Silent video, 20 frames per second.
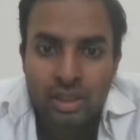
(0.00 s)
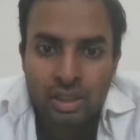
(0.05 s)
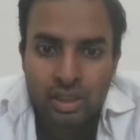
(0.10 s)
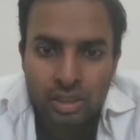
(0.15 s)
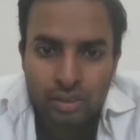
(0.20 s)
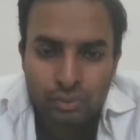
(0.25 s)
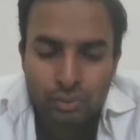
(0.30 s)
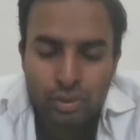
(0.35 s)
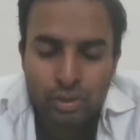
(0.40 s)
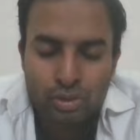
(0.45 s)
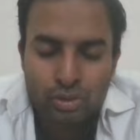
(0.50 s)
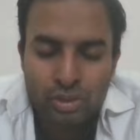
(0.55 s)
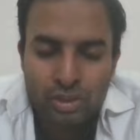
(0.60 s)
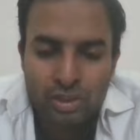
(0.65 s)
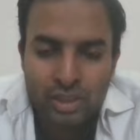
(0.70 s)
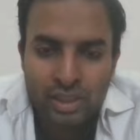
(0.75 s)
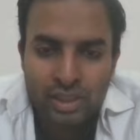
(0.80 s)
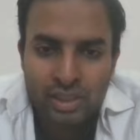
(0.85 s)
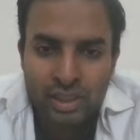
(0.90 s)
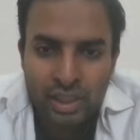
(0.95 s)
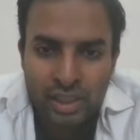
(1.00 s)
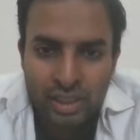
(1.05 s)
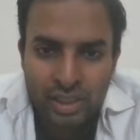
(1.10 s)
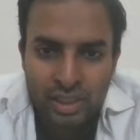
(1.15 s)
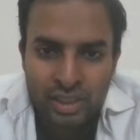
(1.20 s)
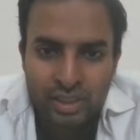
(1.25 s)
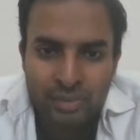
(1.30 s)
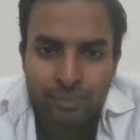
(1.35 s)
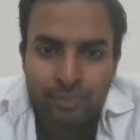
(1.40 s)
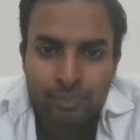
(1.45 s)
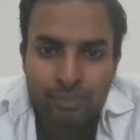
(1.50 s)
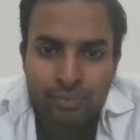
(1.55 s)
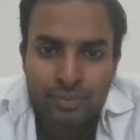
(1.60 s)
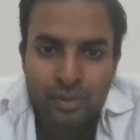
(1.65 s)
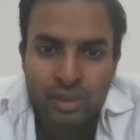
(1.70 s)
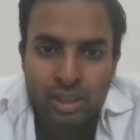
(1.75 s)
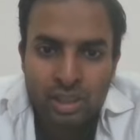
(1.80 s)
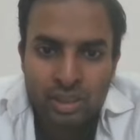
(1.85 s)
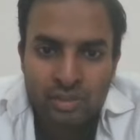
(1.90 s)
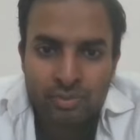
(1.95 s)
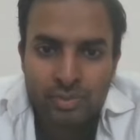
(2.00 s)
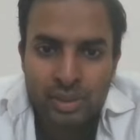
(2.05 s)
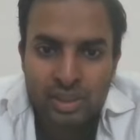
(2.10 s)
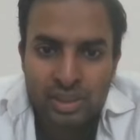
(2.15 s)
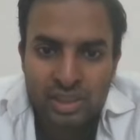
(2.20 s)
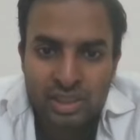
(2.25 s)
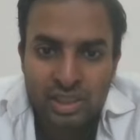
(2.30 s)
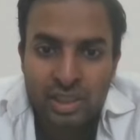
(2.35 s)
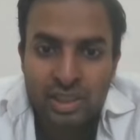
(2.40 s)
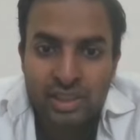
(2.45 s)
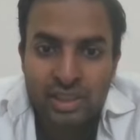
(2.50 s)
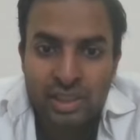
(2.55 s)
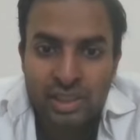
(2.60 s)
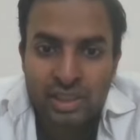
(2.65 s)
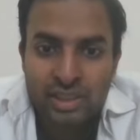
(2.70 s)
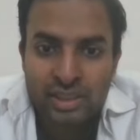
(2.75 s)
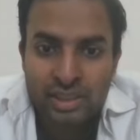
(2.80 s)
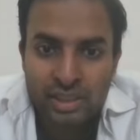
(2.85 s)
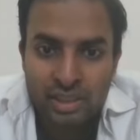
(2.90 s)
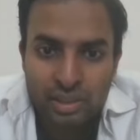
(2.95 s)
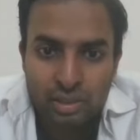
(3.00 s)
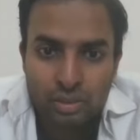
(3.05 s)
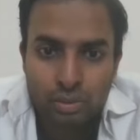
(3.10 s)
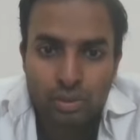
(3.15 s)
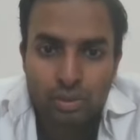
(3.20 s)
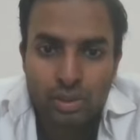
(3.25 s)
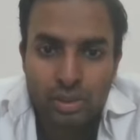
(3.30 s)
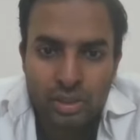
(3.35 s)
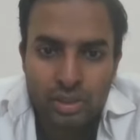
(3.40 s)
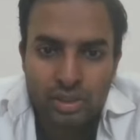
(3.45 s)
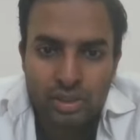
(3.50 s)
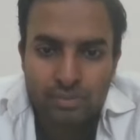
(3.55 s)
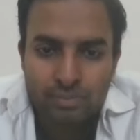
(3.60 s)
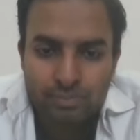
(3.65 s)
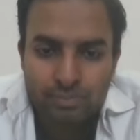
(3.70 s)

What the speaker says: Unfortunately, they have been sidelined and ignored